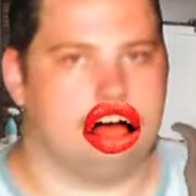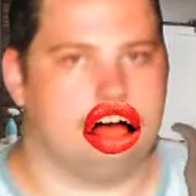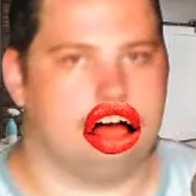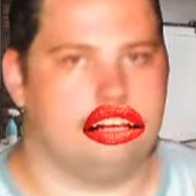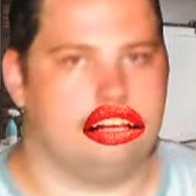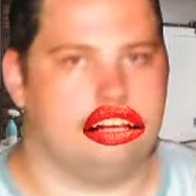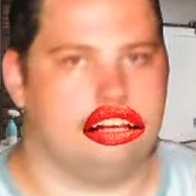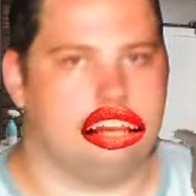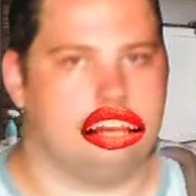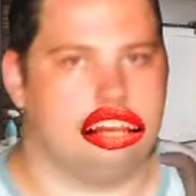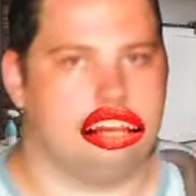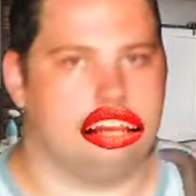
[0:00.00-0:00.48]
Green
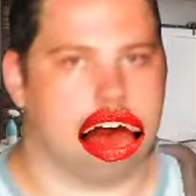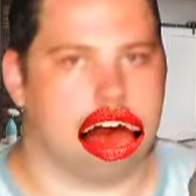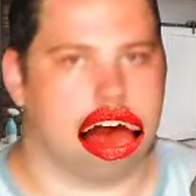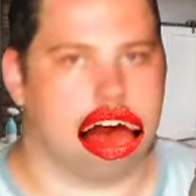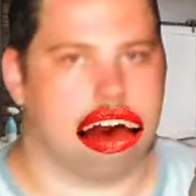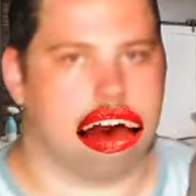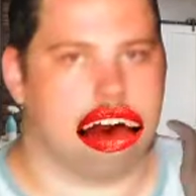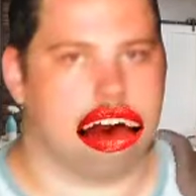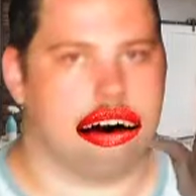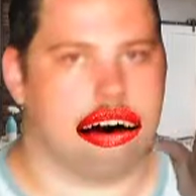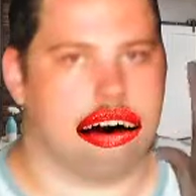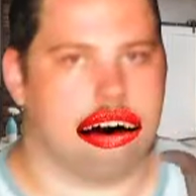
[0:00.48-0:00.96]
Nitro just
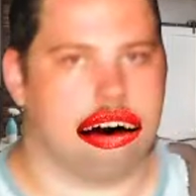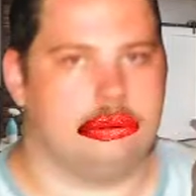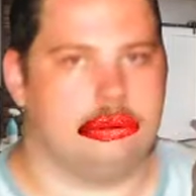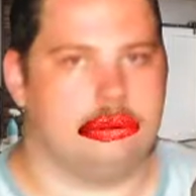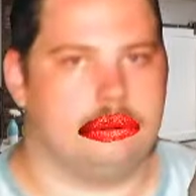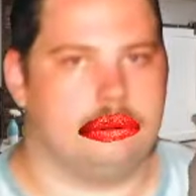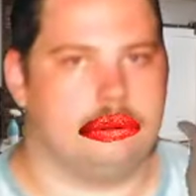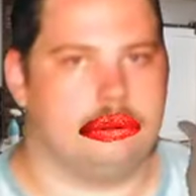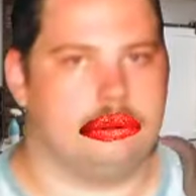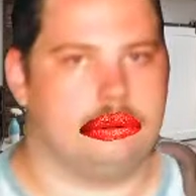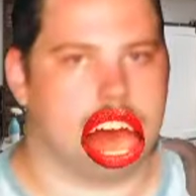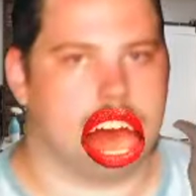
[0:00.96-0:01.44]
sent me a
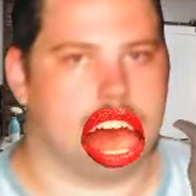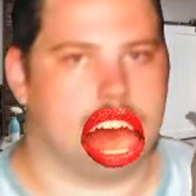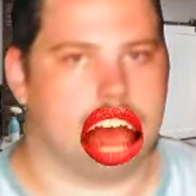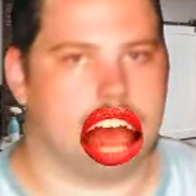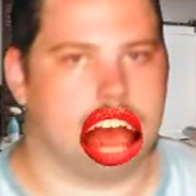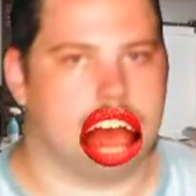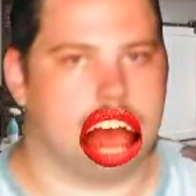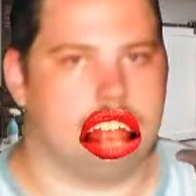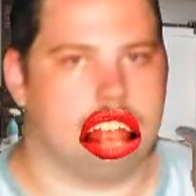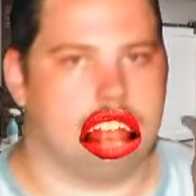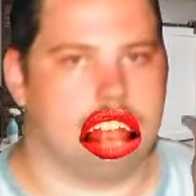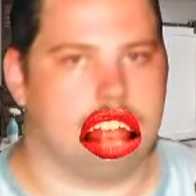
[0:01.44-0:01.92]

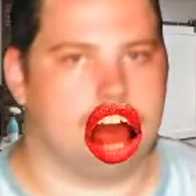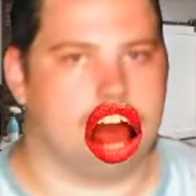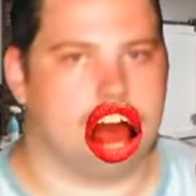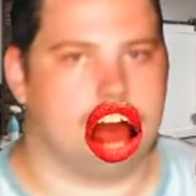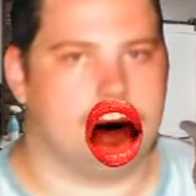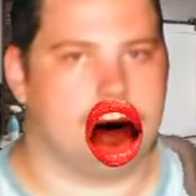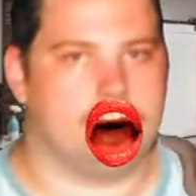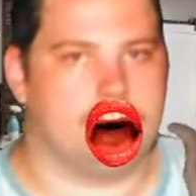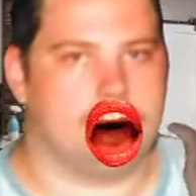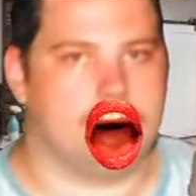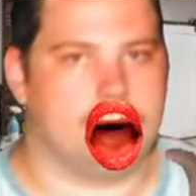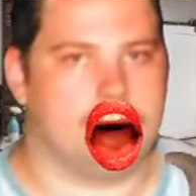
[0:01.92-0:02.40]
message
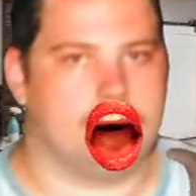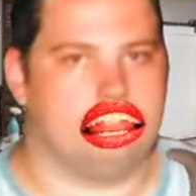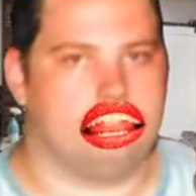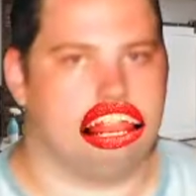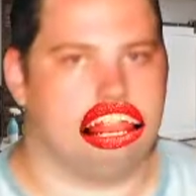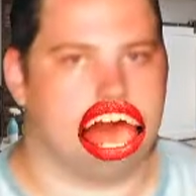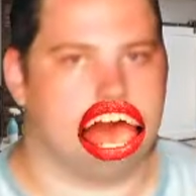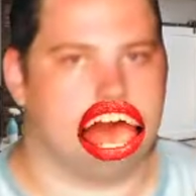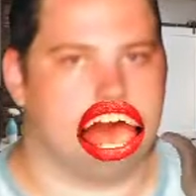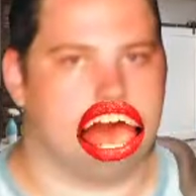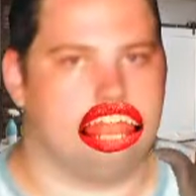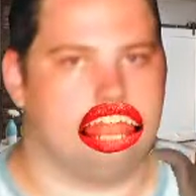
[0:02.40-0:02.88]
on
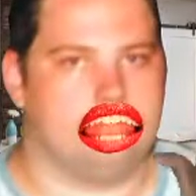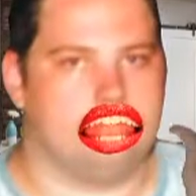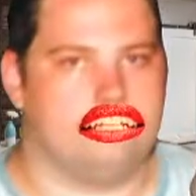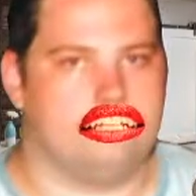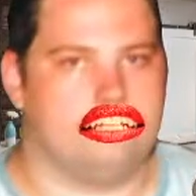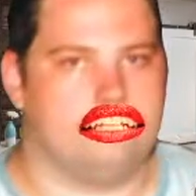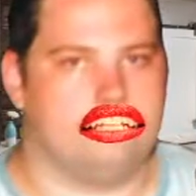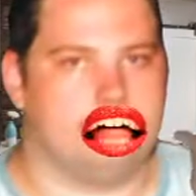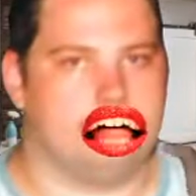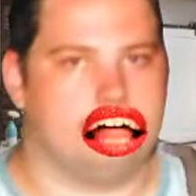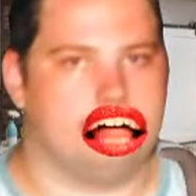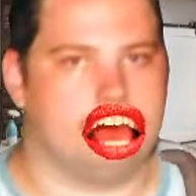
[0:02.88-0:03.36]

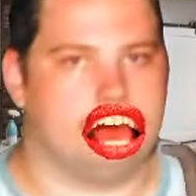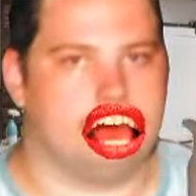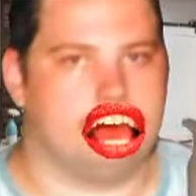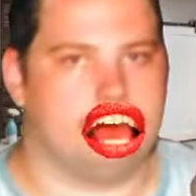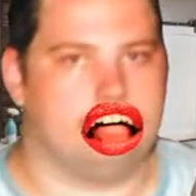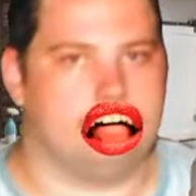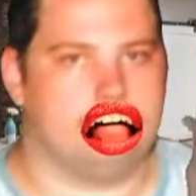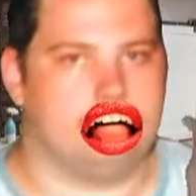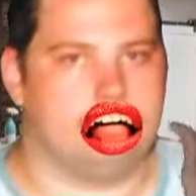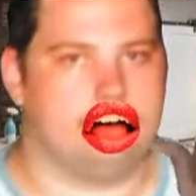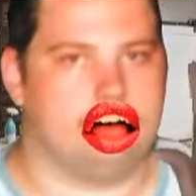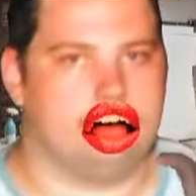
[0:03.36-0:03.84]

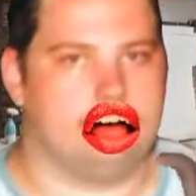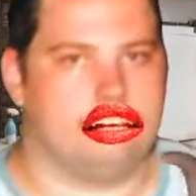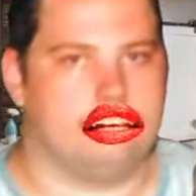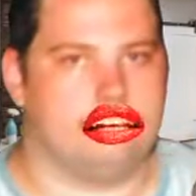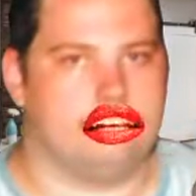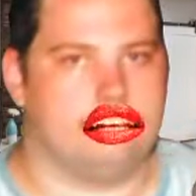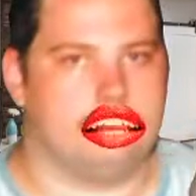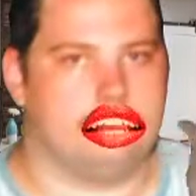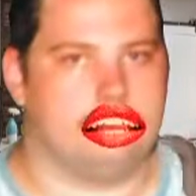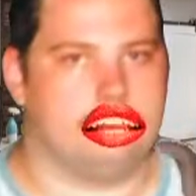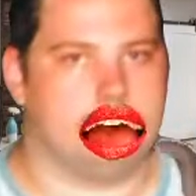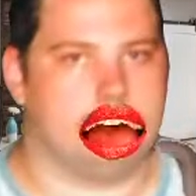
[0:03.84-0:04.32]
fucking
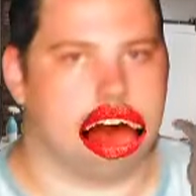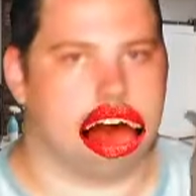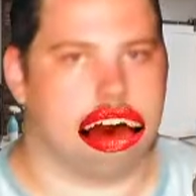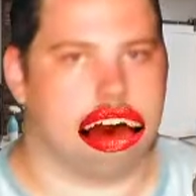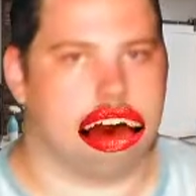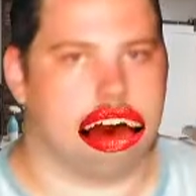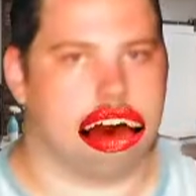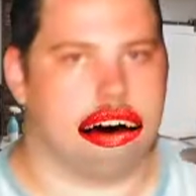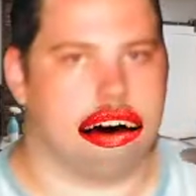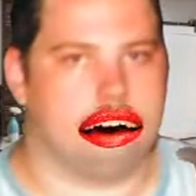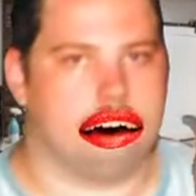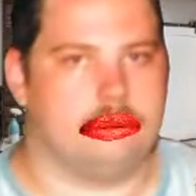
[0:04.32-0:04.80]
Element
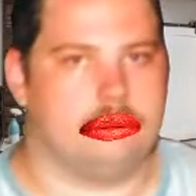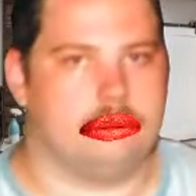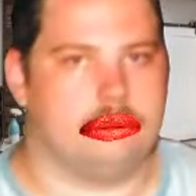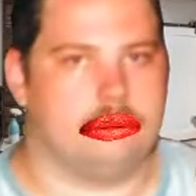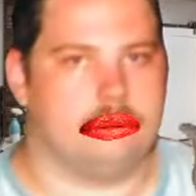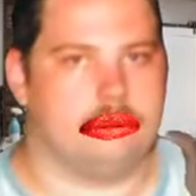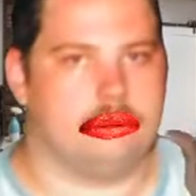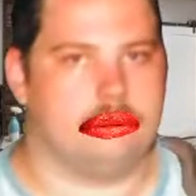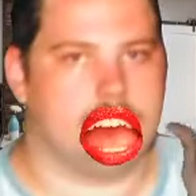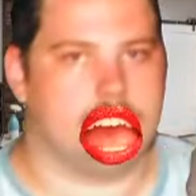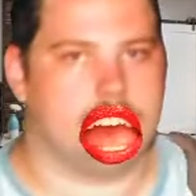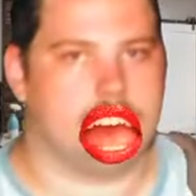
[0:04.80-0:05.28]
for some
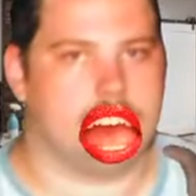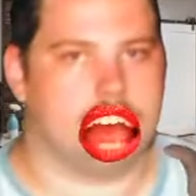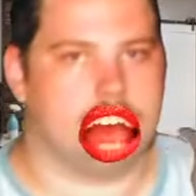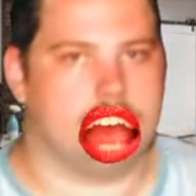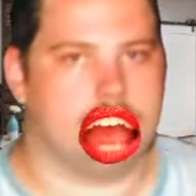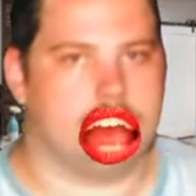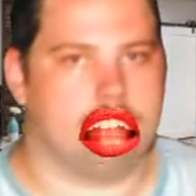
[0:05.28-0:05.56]
reason.